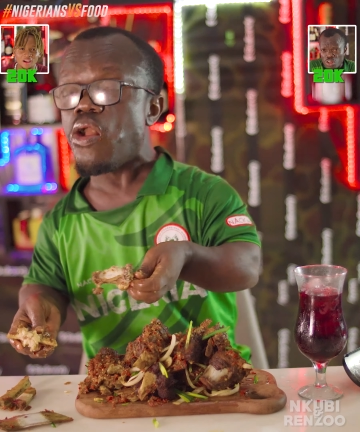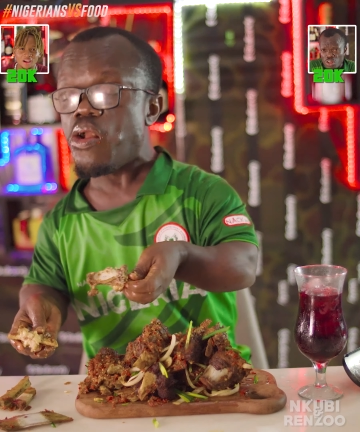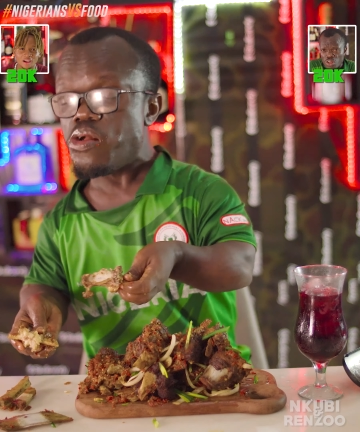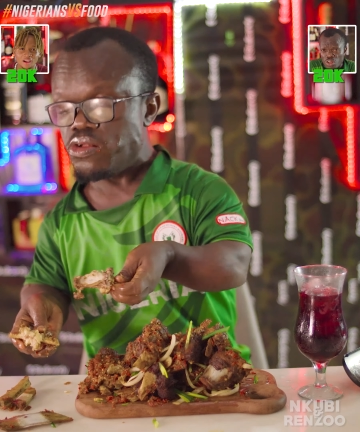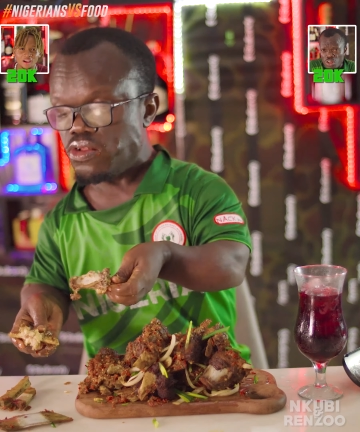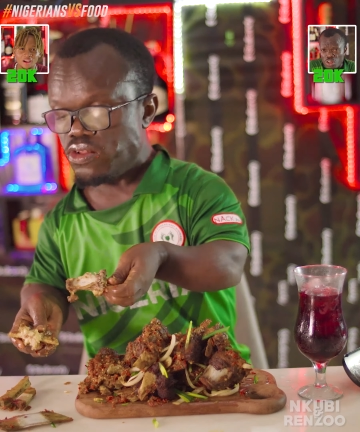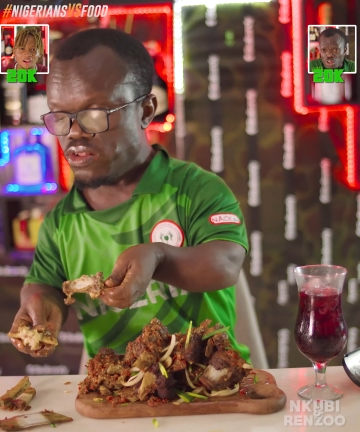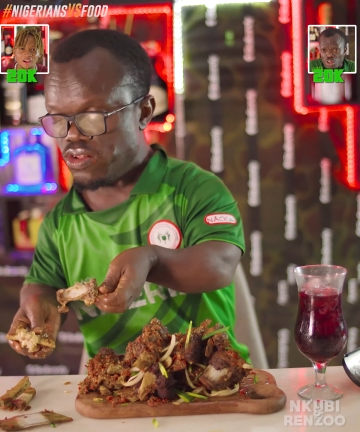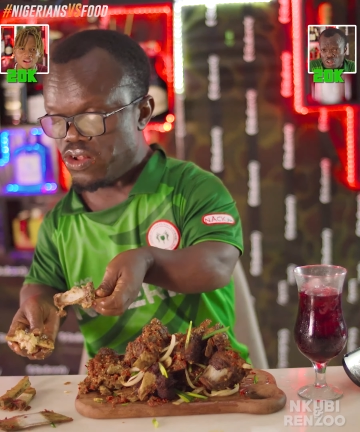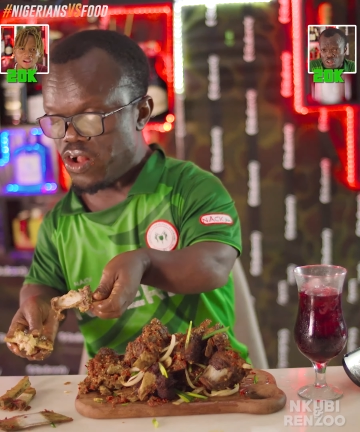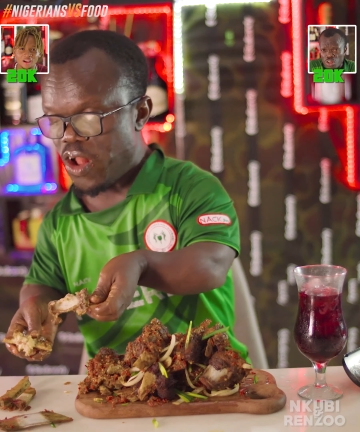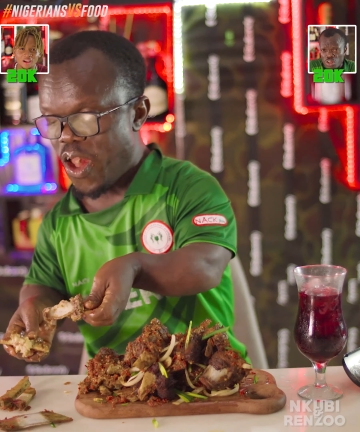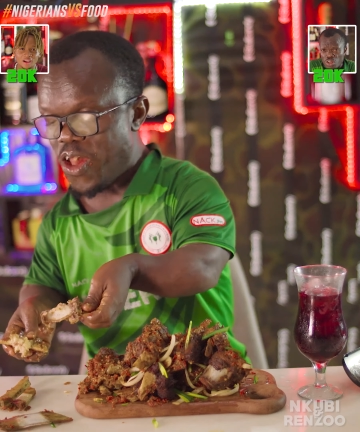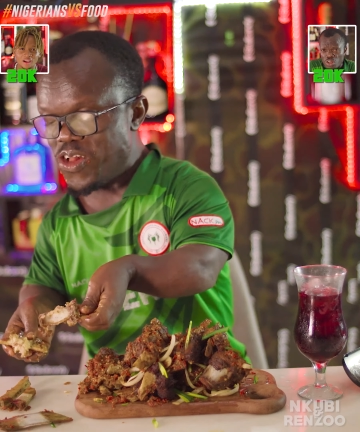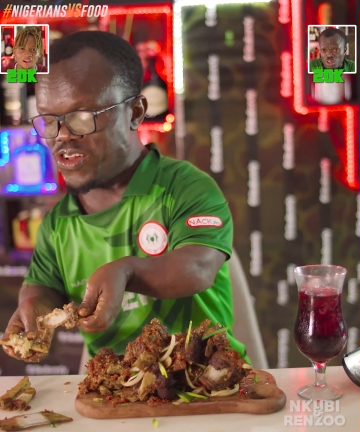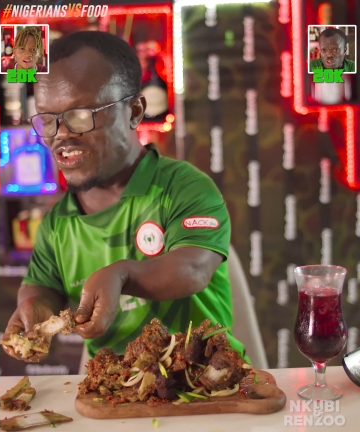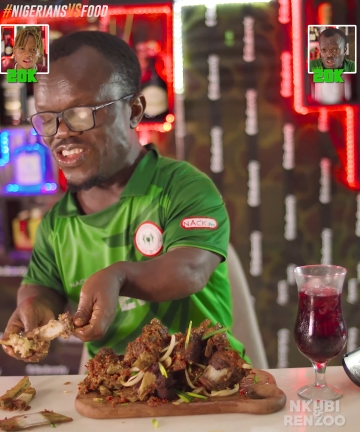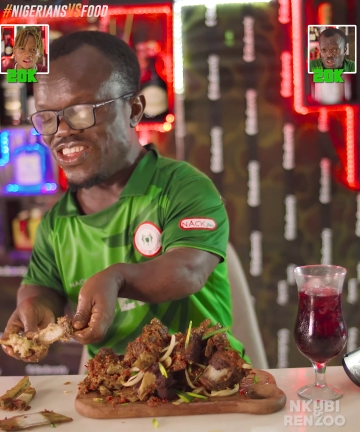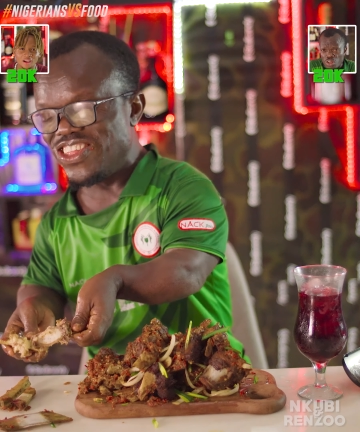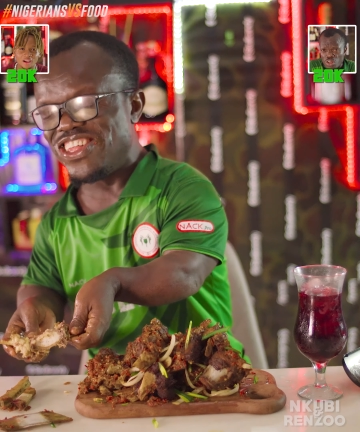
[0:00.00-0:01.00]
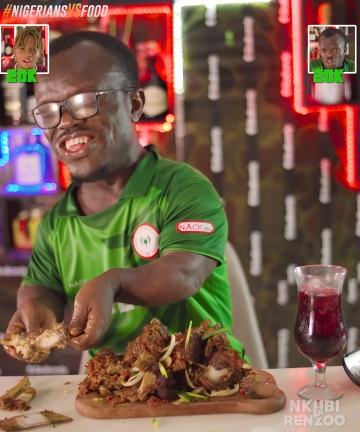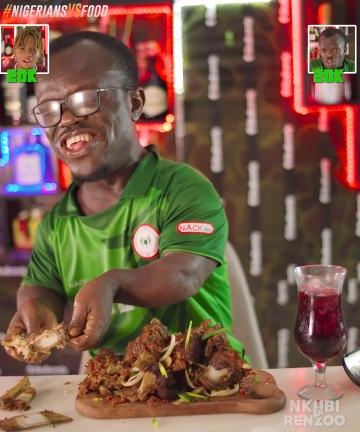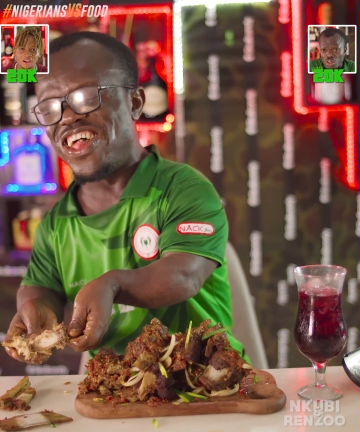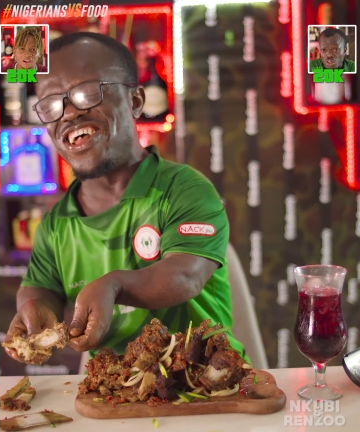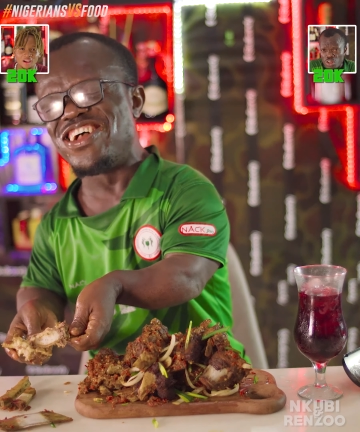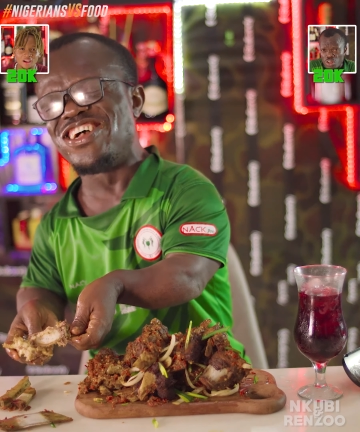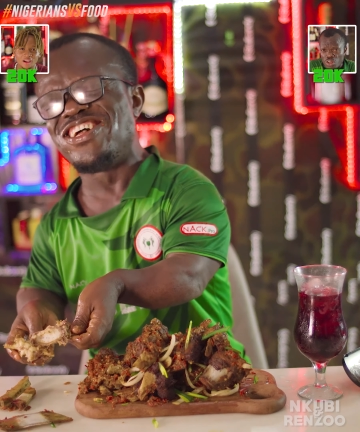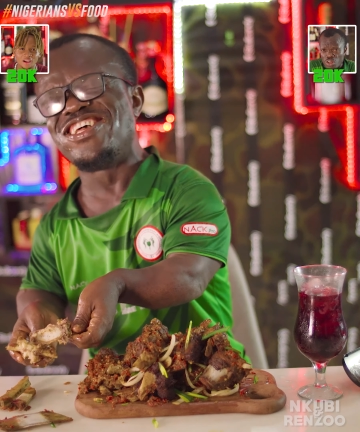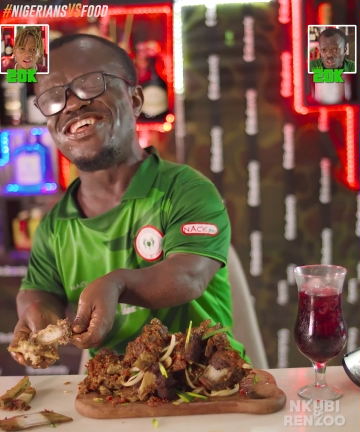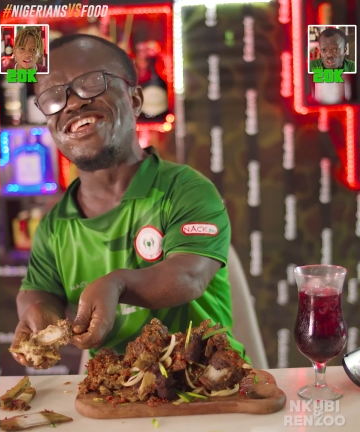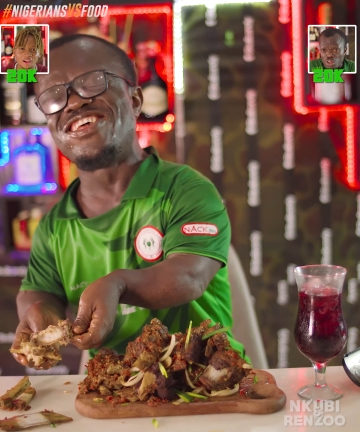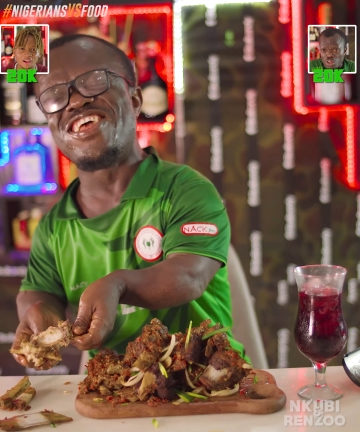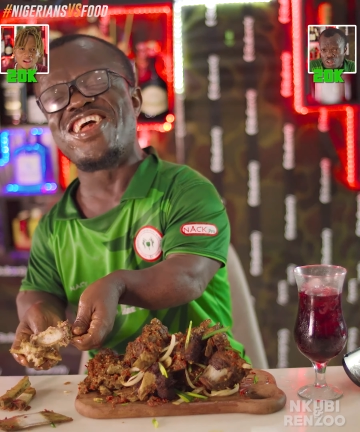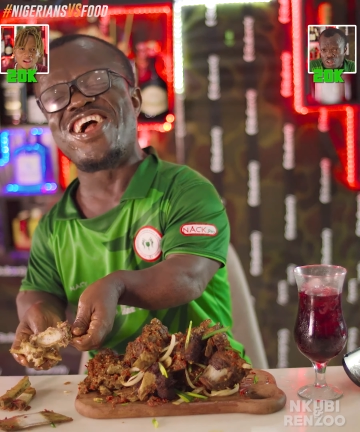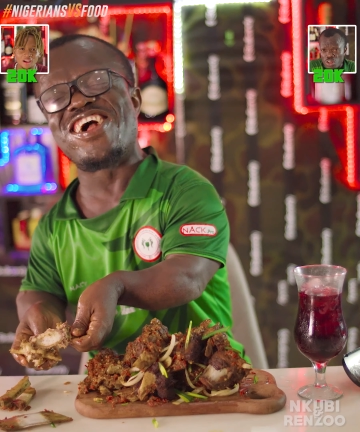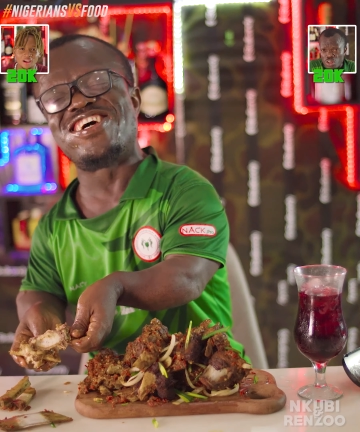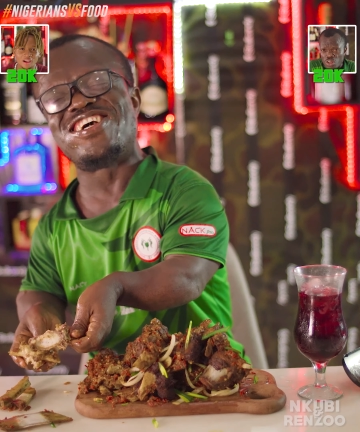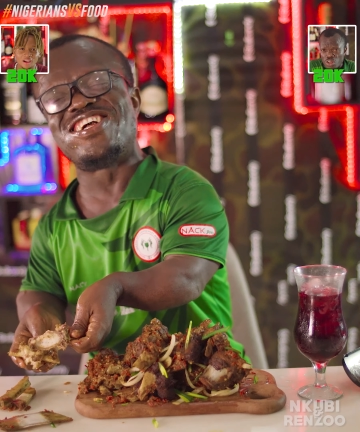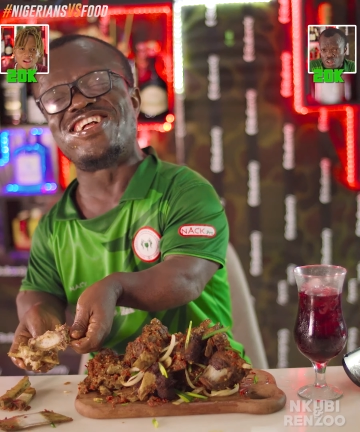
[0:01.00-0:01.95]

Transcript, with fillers: five pieces of meat. You